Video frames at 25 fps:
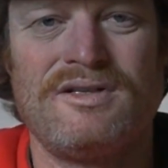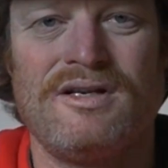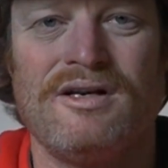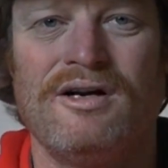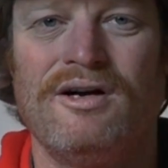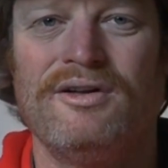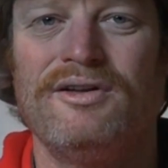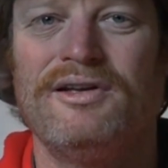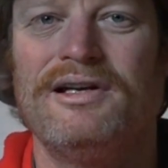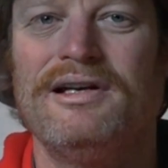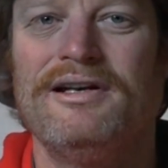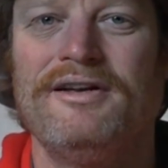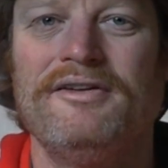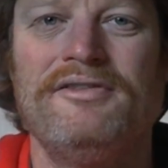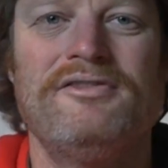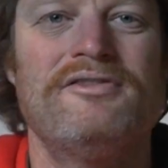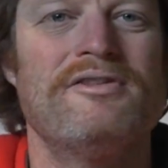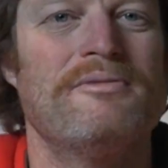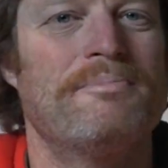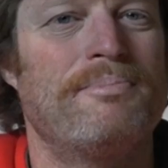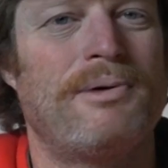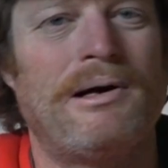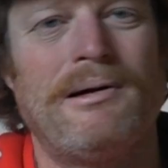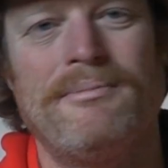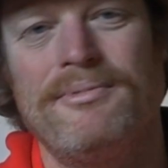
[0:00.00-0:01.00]
on the list.
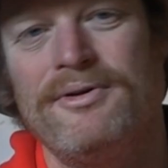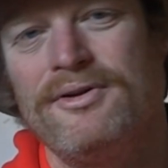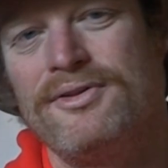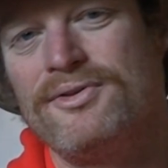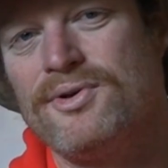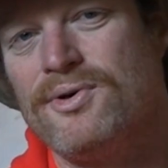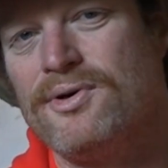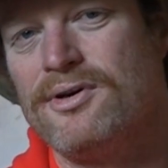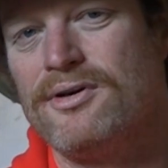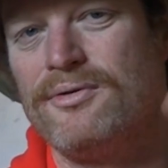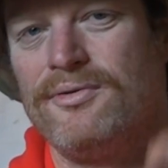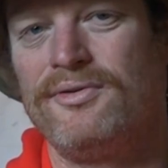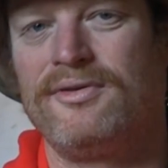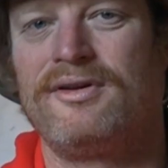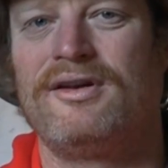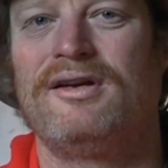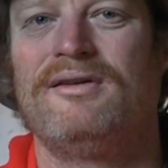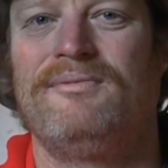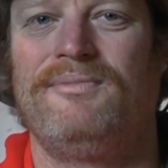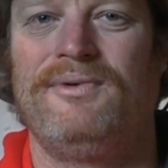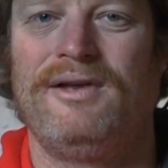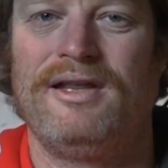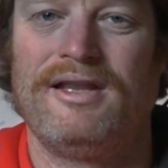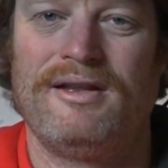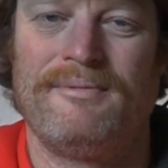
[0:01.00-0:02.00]
You probably thought it was going
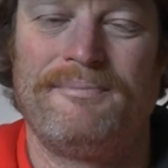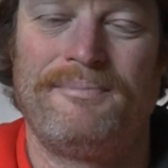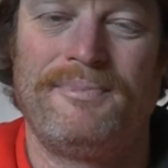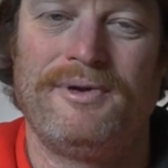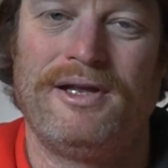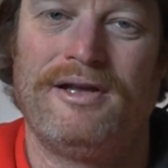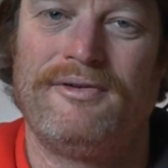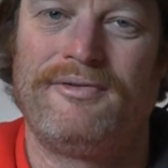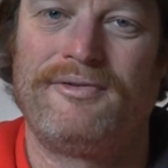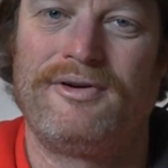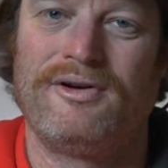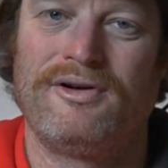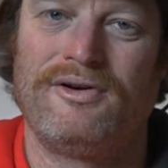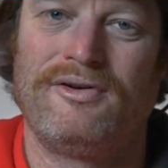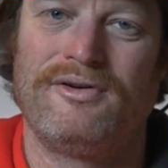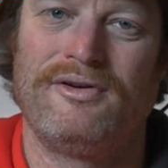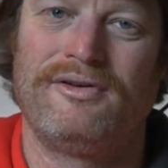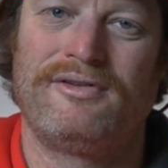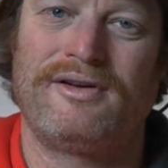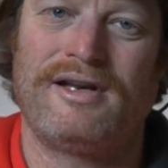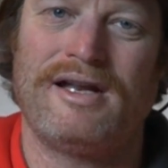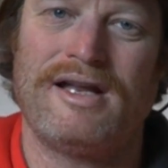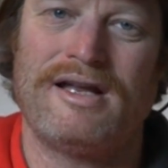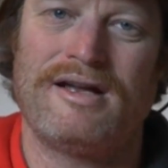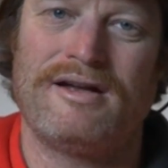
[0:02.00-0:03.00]
to be the BF
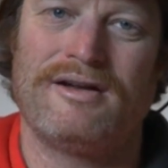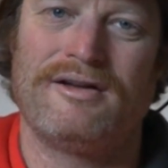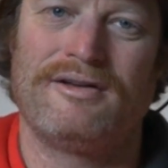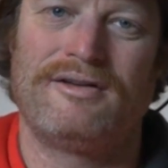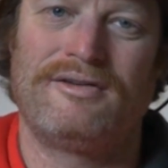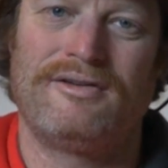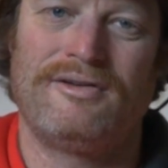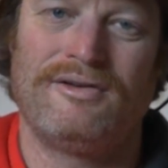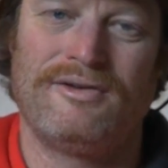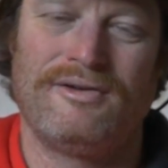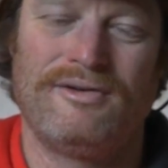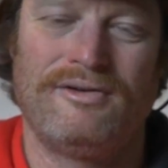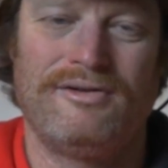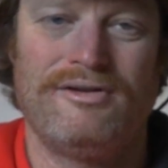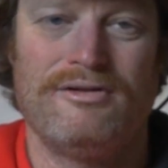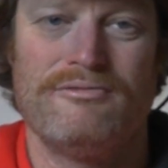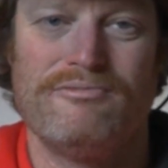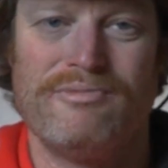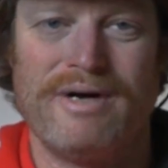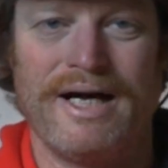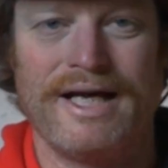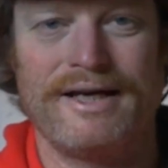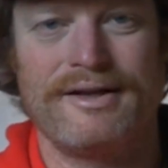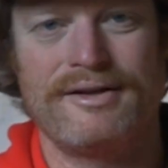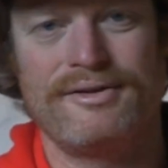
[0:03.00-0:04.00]
Goodridge KR2s. You
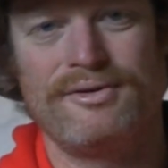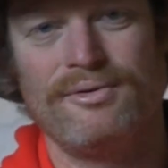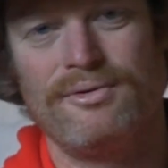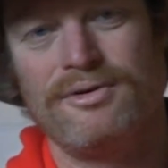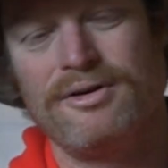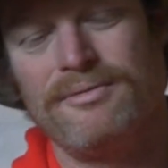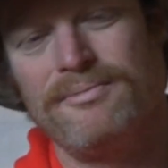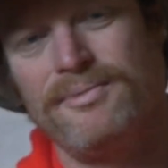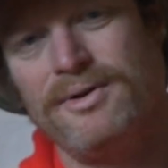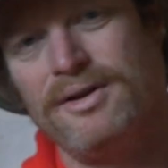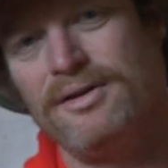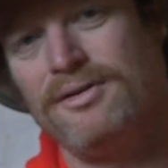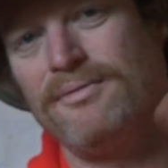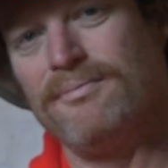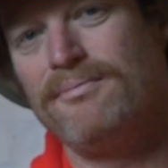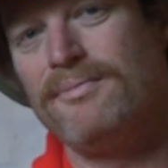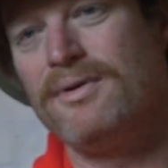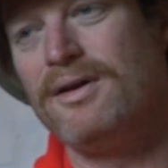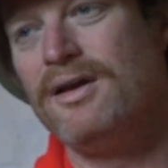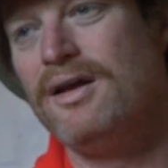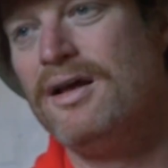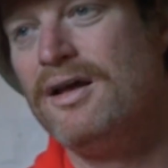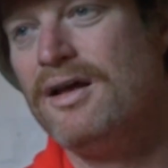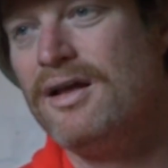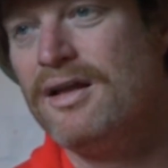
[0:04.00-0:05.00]
might have thought it would be
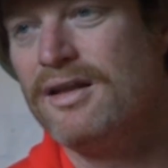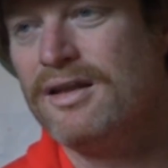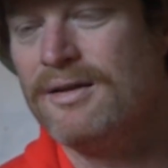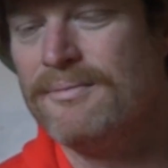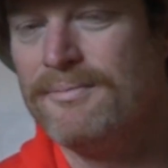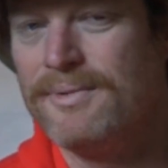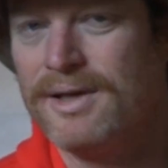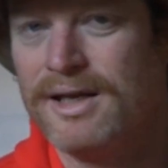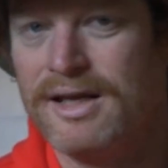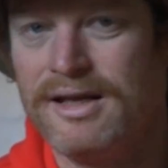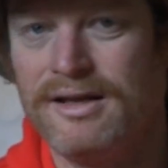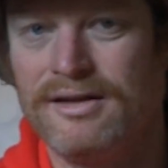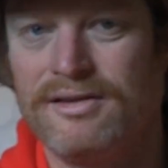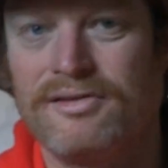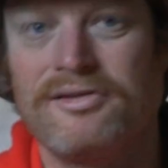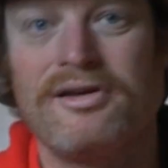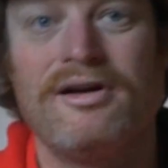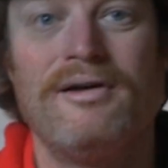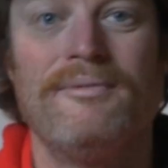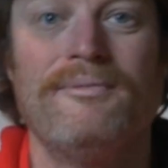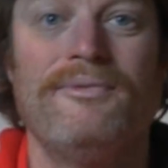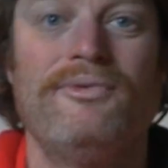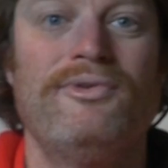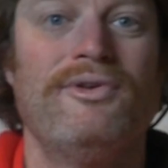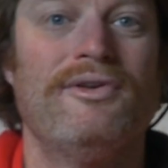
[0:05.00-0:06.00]
the Mickey
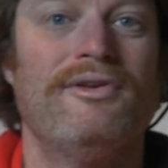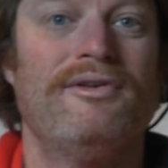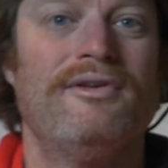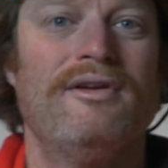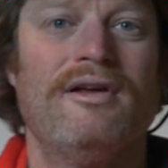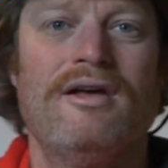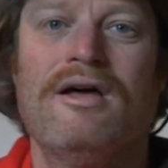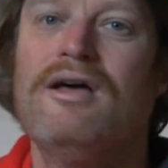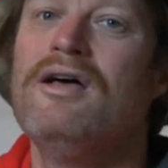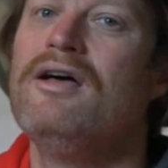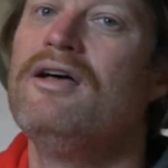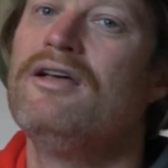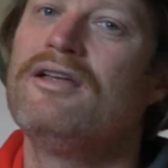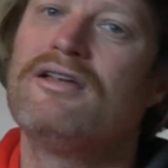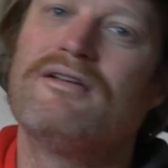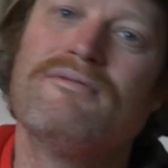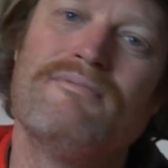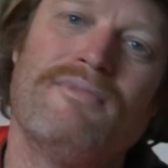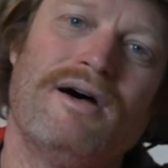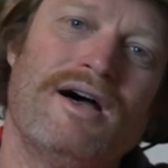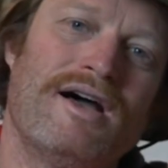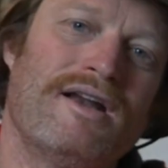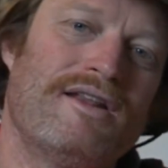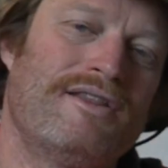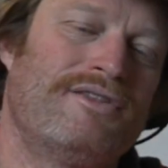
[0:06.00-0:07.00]
Thompsons. You
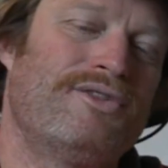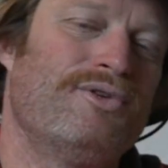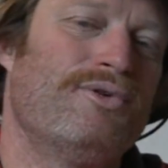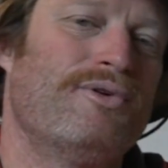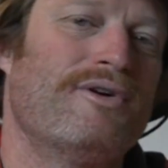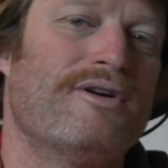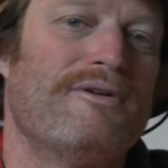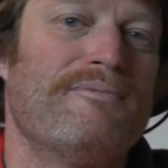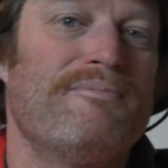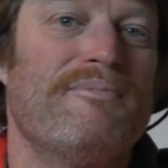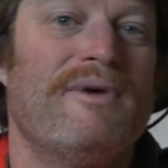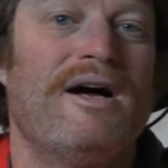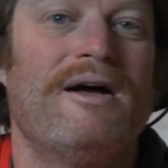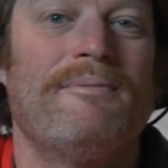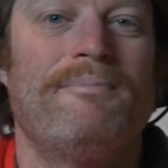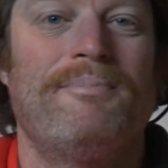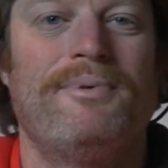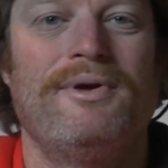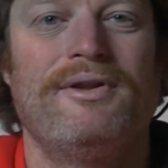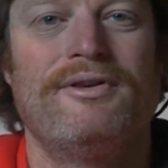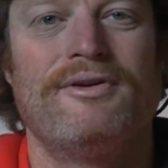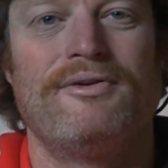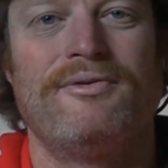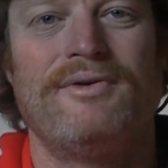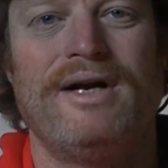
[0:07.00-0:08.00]
might have thought it might
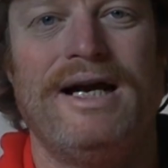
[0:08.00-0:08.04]
be the